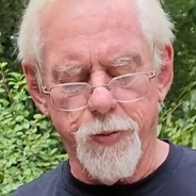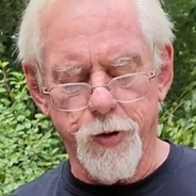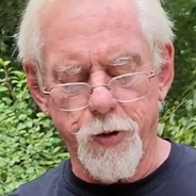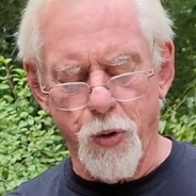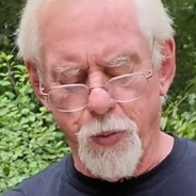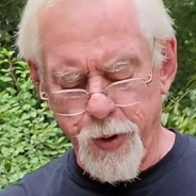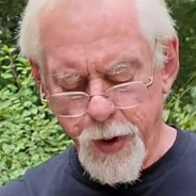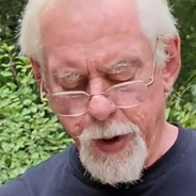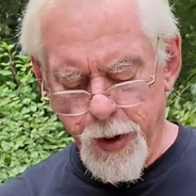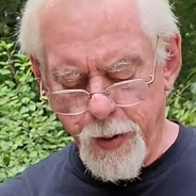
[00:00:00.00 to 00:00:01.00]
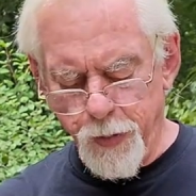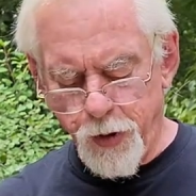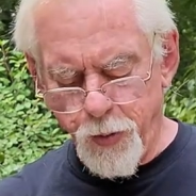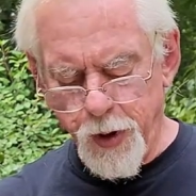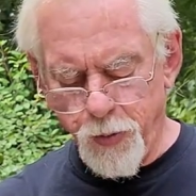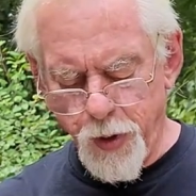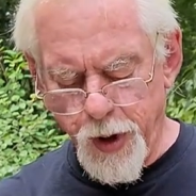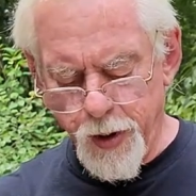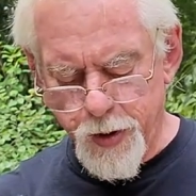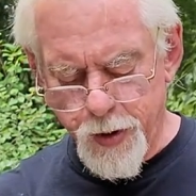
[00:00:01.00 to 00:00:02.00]
of the scope in between the
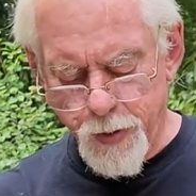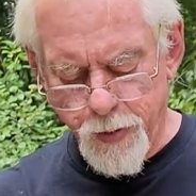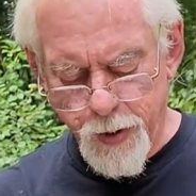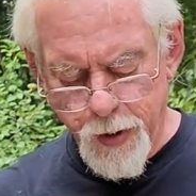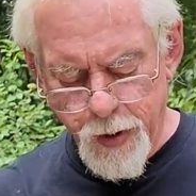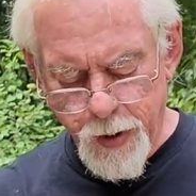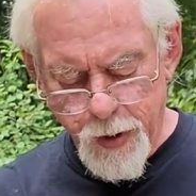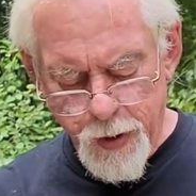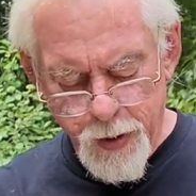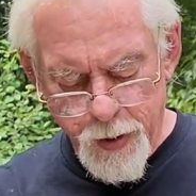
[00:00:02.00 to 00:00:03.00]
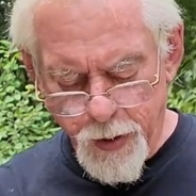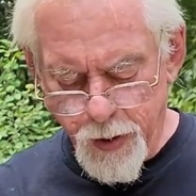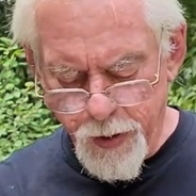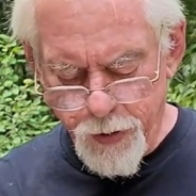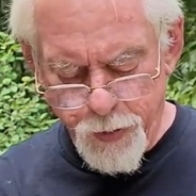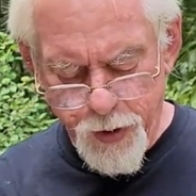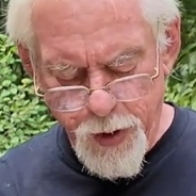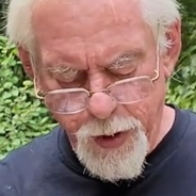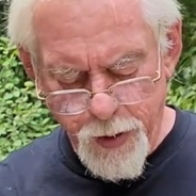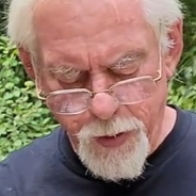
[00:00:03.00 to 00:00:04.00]
rings. So on this
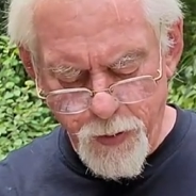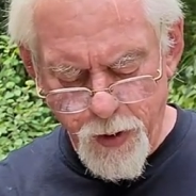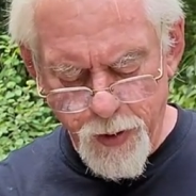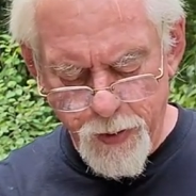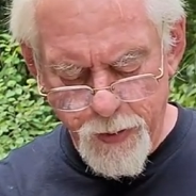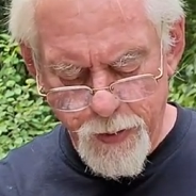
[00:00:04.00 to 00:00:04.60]
particular one,